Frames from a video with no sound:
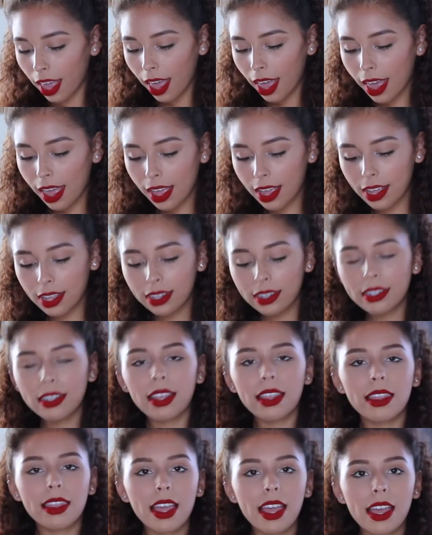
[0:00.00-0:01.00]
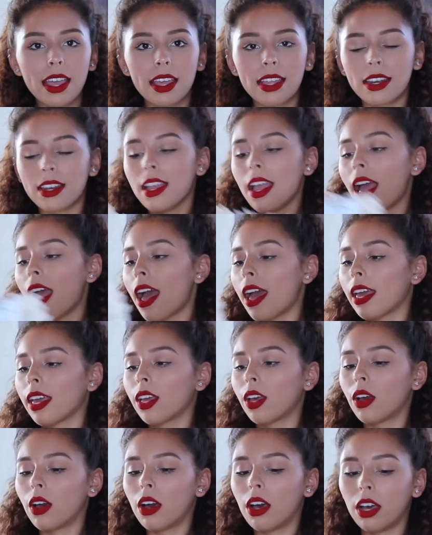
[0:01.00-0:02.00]
And then I
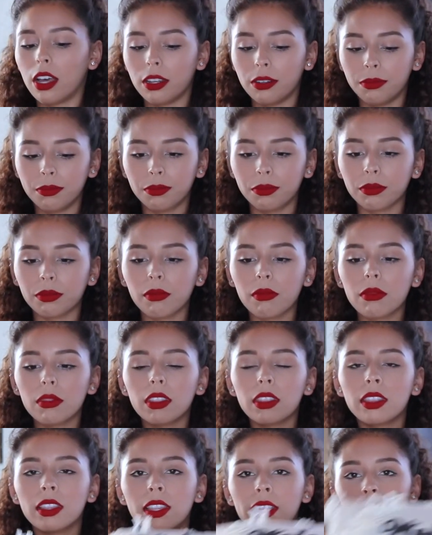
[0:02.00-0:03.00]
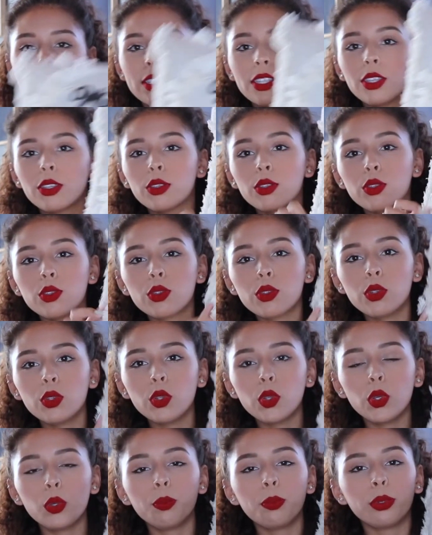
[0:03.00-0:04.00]
got this
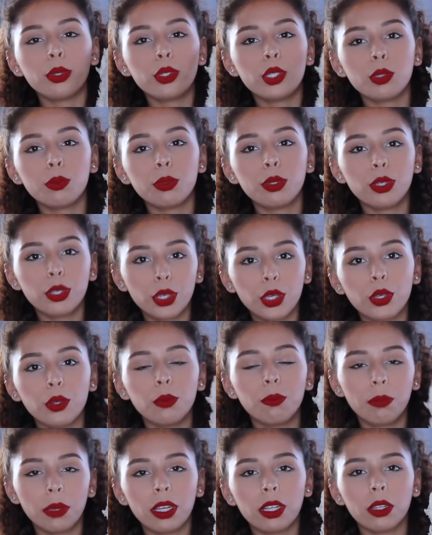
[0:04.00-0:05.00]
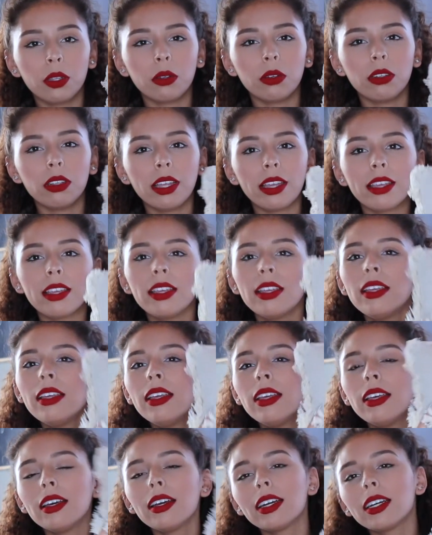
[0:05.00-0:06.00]
super cute pillow. Like,
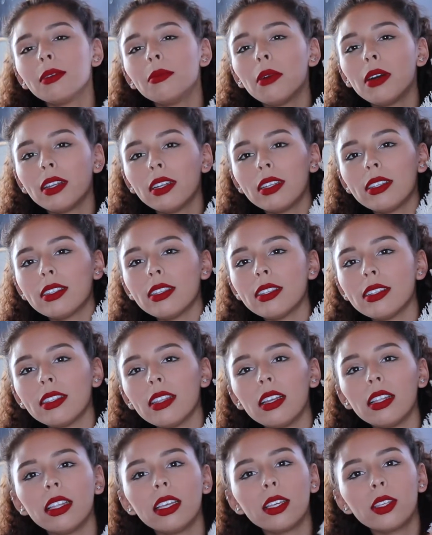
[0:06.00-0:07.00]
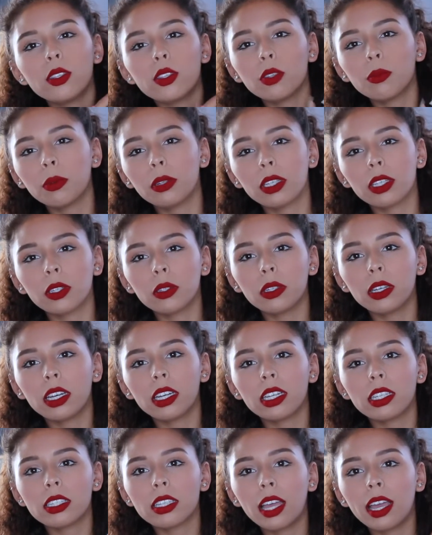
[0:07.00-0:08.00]
come on, is this not like super cute,
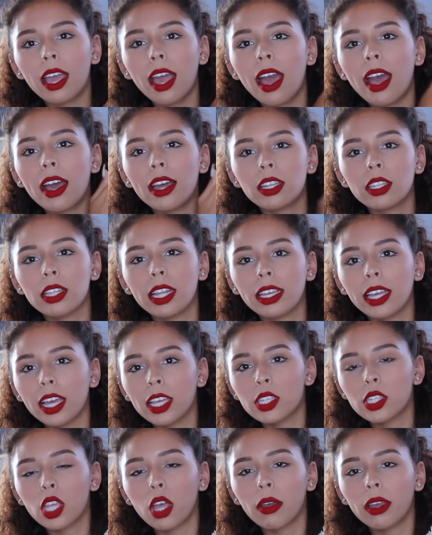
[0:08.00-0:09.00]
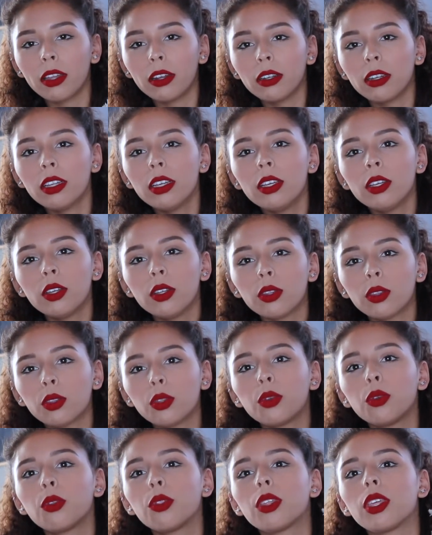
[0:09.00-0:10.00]
guys? I saw it
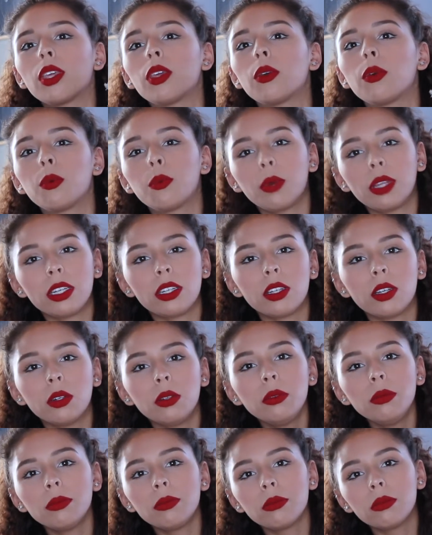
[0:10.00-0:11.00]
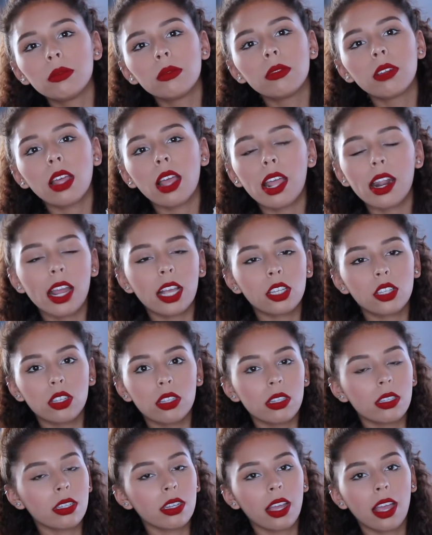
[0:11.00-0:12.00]
through the window and I
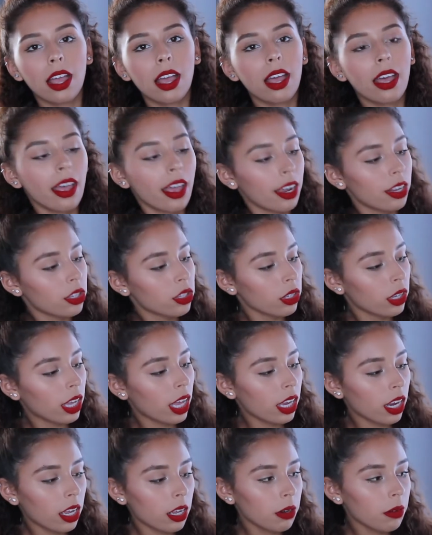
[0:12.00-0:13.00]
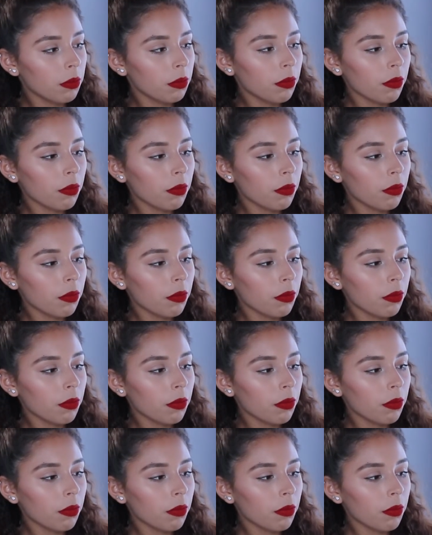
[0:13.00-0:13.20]
just had to get it.